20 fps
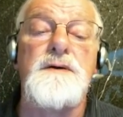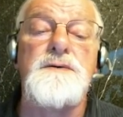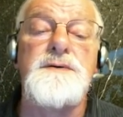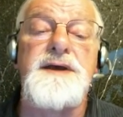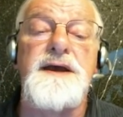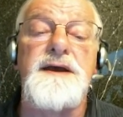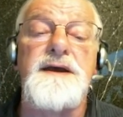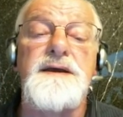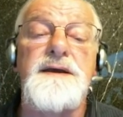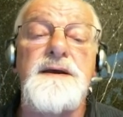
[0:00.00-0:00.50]

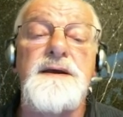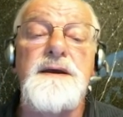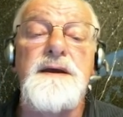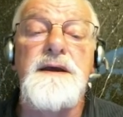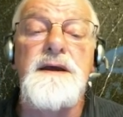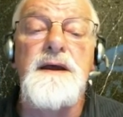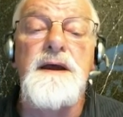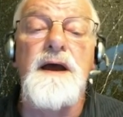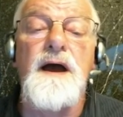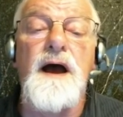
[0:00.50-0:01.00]
okay.
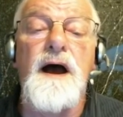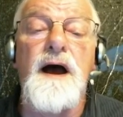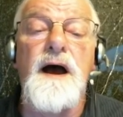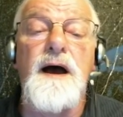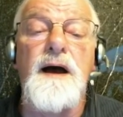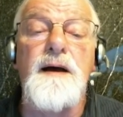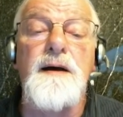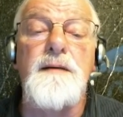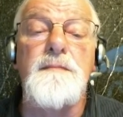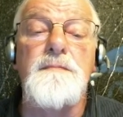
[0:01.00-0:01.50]

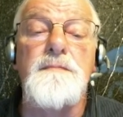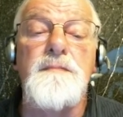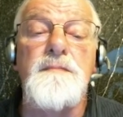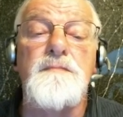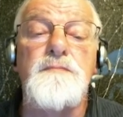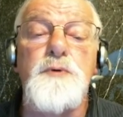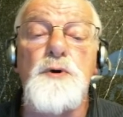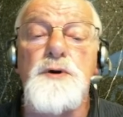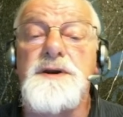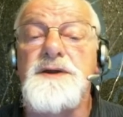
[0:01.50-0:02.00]
Um,
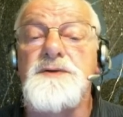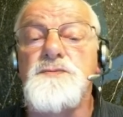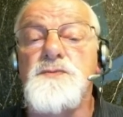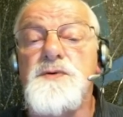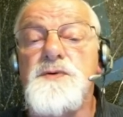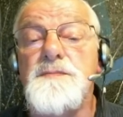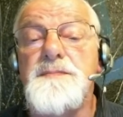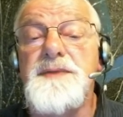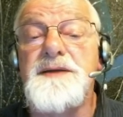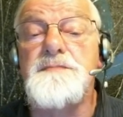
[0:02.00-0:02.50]
Portland
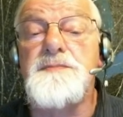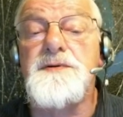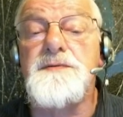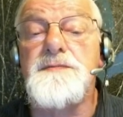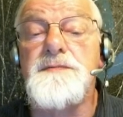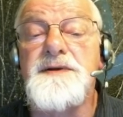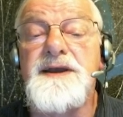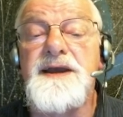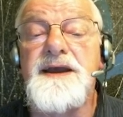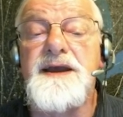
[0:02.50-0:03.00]
Ruby
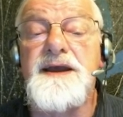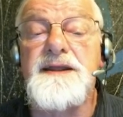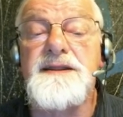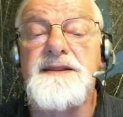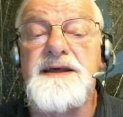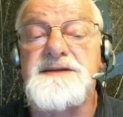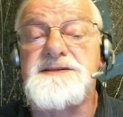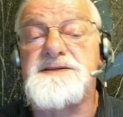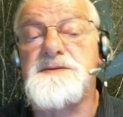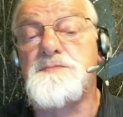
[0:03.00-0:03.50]
Brigade,
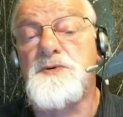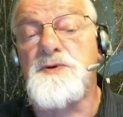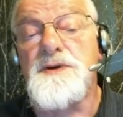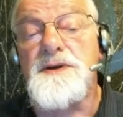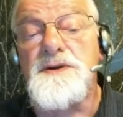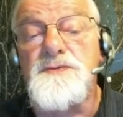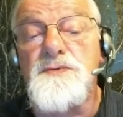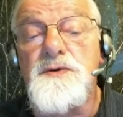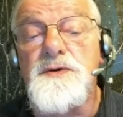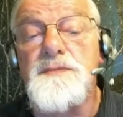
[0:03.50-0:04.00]
that's
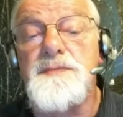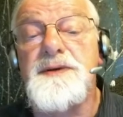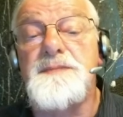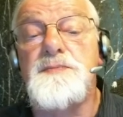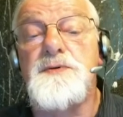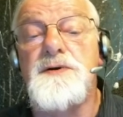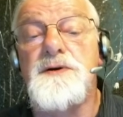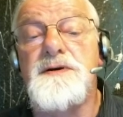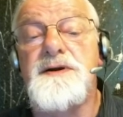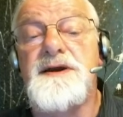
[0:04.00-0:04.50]
Portland Ruby
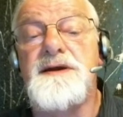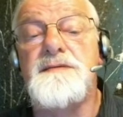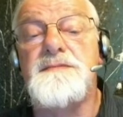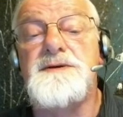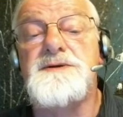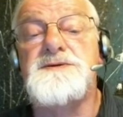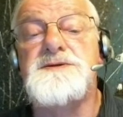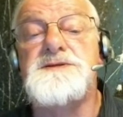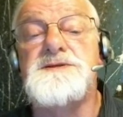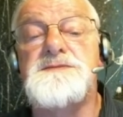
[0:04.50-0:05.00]

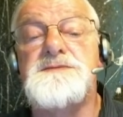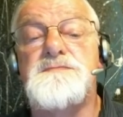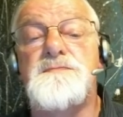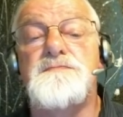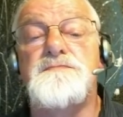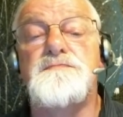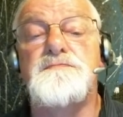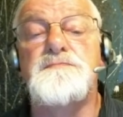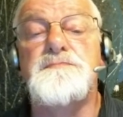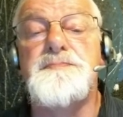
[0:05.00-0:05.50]
programmers,
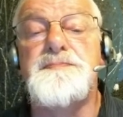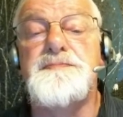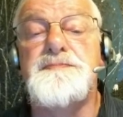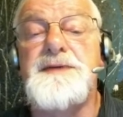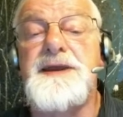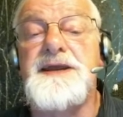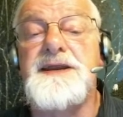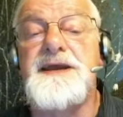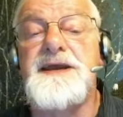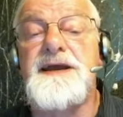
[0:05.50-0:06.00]

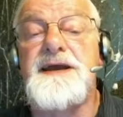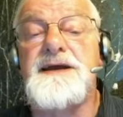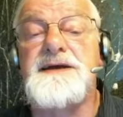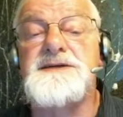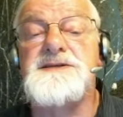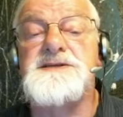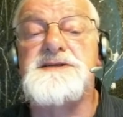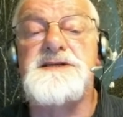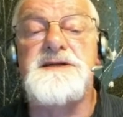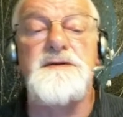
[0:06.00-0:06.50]

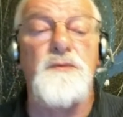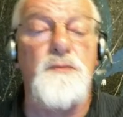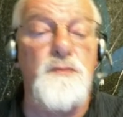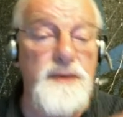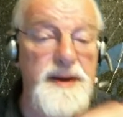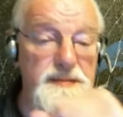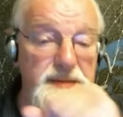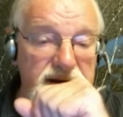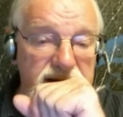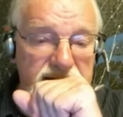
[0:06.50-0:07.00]
PDX,
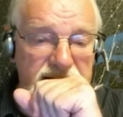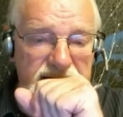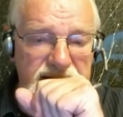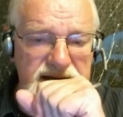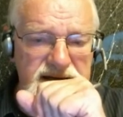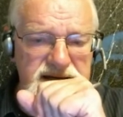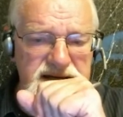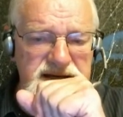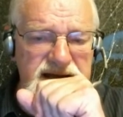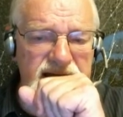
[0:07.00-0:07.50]
women
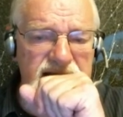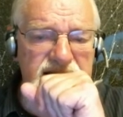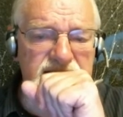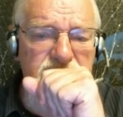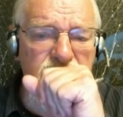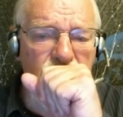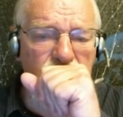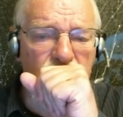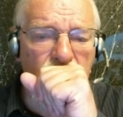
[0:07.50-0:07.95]
in tech.